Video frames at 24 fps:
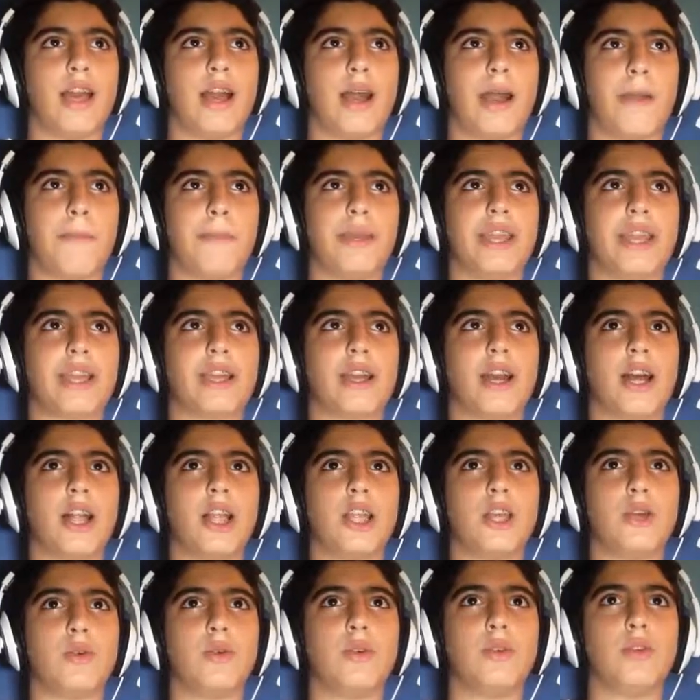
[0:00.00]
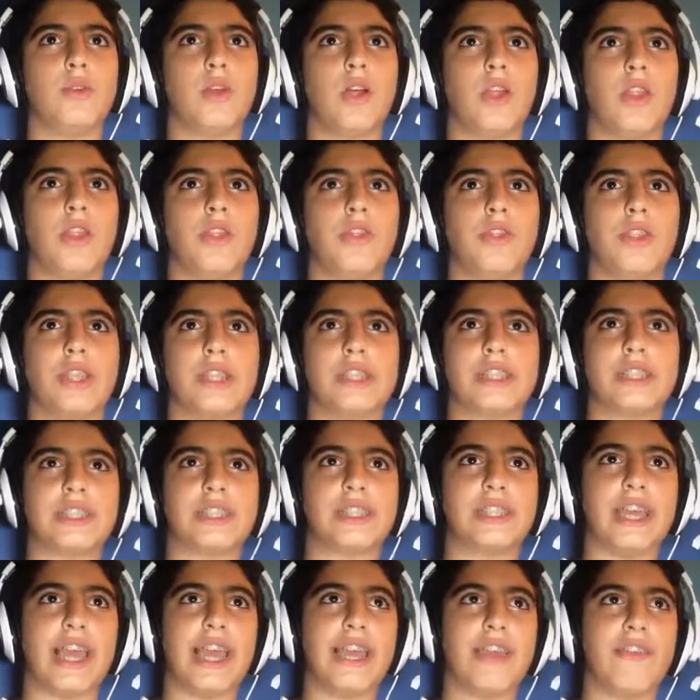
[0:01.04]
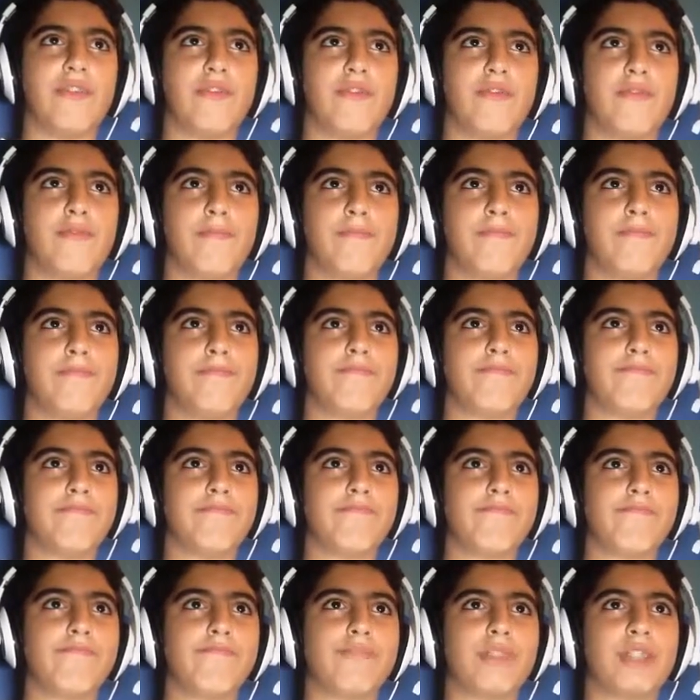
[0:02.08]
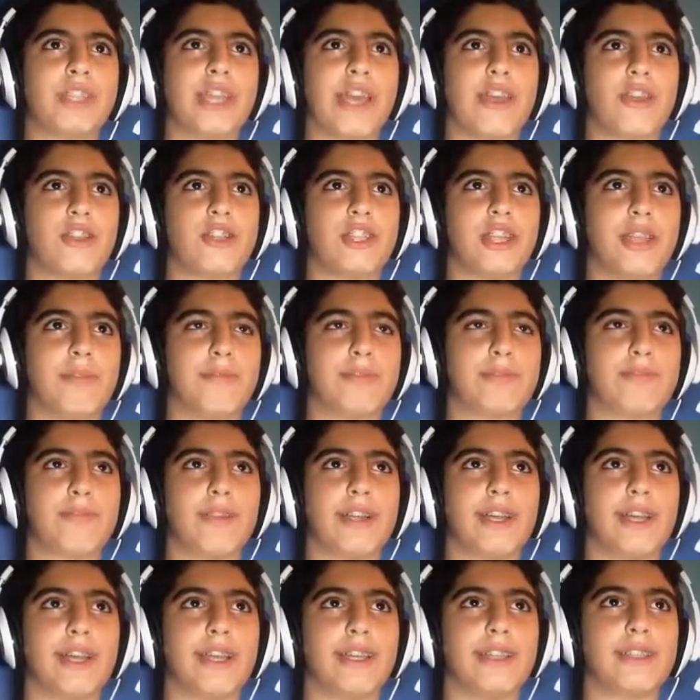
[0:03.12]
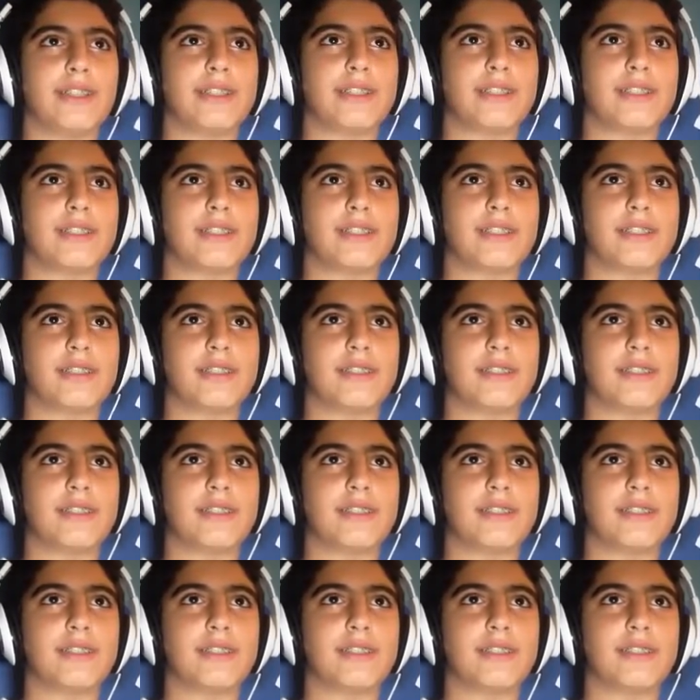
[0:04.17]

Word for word: I'm gonna call you the save potato chips place.